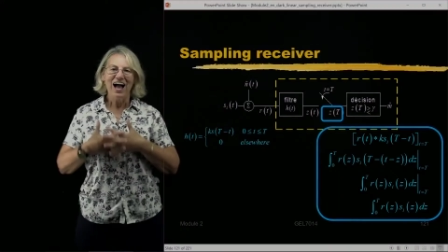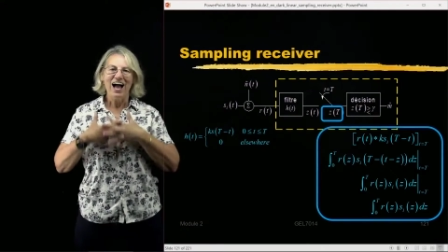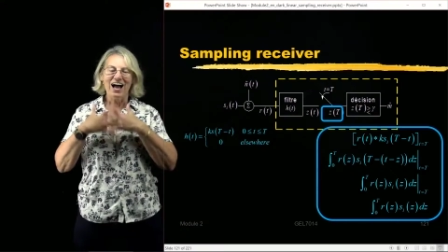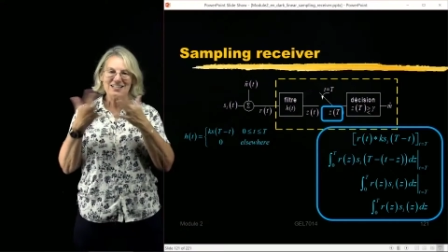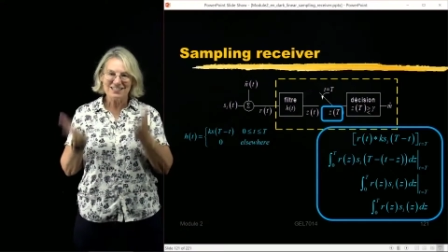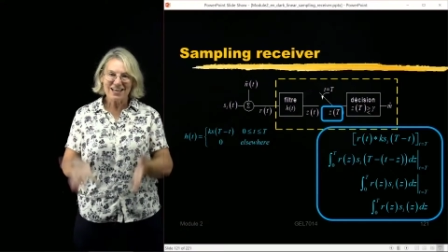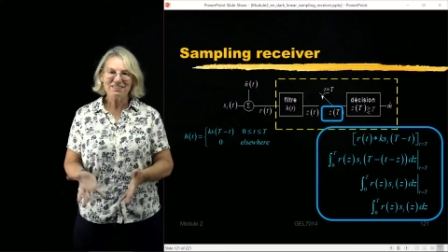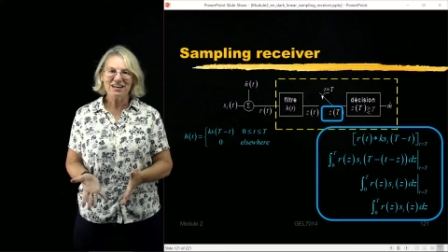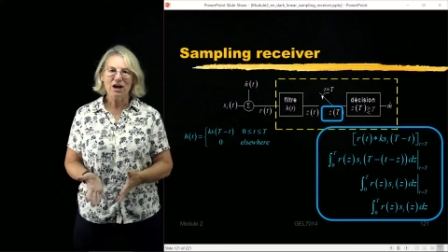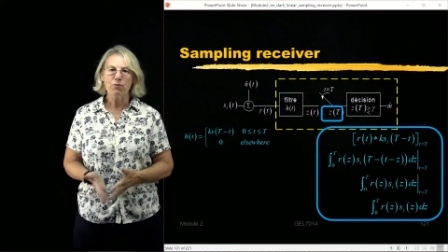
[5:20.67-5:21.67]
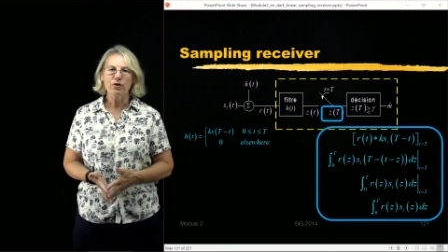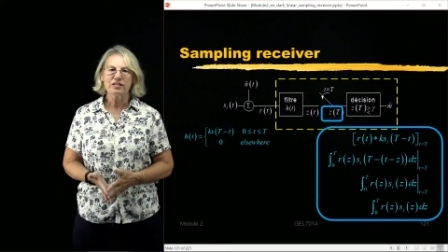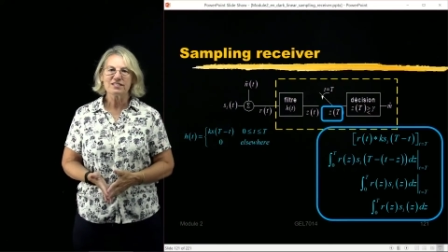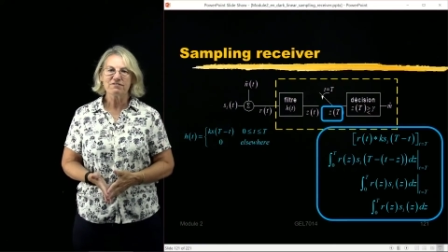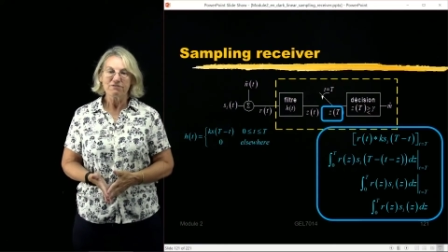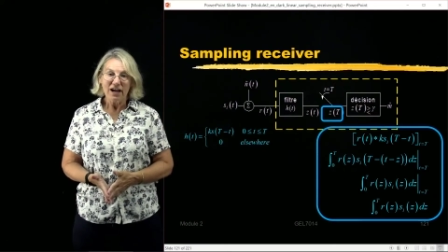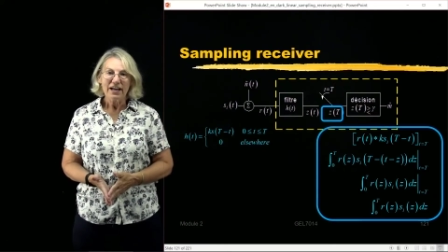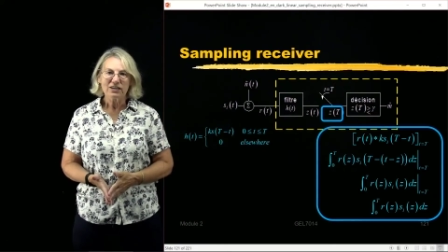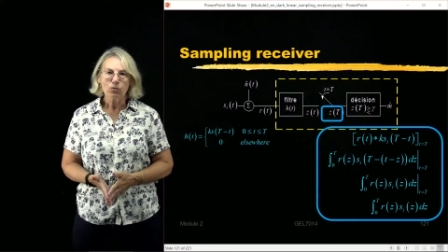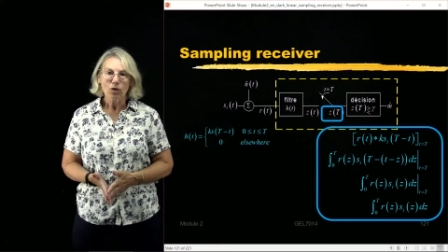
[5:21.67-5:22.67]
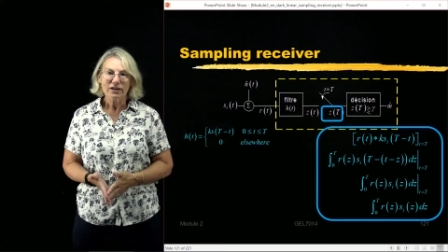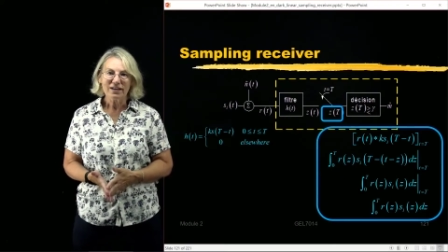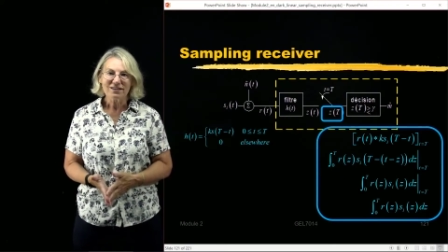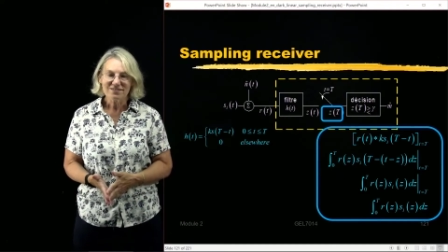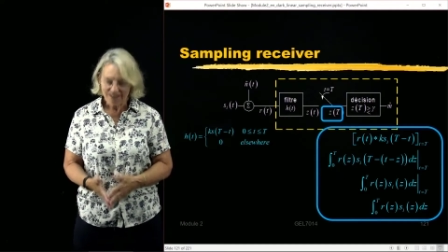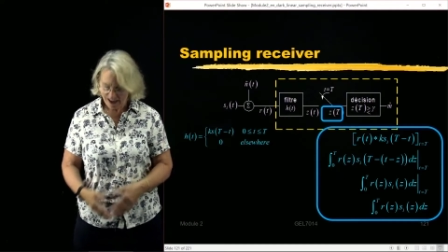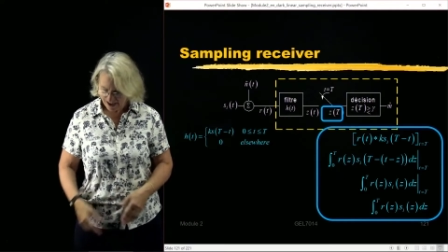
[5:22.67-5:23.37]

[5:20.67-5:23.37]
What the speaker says: I said that I would define what is a